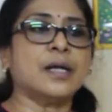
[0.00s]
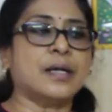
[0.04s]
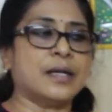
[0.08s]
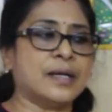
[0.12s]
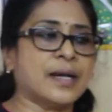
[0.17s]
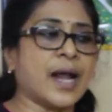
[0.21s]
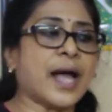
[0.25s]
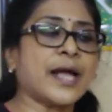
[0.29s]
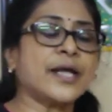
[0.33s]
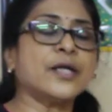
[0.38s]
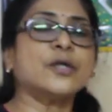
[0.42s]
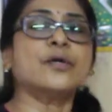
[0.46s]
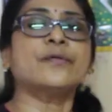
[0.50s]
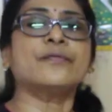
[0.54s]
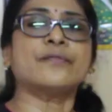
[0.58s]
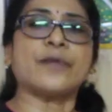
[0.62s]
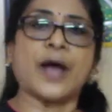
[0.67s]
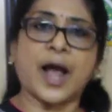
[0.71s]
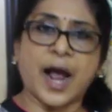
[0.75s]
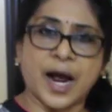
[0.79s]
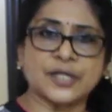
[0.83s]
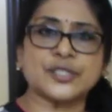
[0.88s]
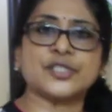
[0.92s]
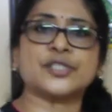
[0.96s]
line of
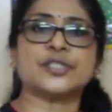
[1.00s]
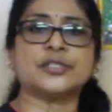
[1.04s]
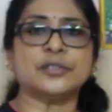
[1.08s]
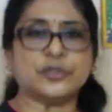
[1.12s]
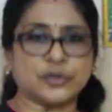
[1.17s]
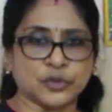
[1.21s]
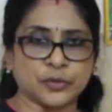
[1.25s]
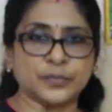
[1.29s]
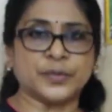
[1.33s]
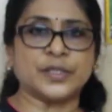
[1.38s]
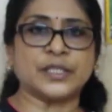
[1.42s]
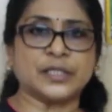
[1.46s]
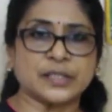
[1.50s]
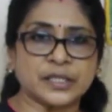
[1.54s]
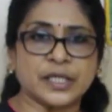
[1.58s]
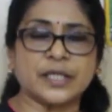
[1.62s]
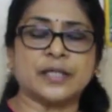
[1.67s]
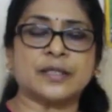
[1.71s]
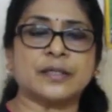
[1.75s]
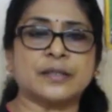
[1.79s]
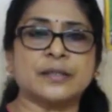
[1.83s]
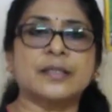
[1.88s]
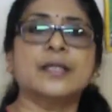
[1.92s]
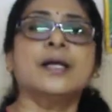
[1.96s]
action to be
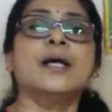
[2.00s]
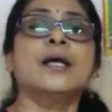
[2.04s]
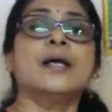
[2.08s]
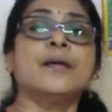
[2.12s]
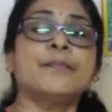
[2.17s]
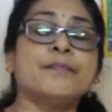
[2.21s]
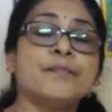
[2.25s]
taken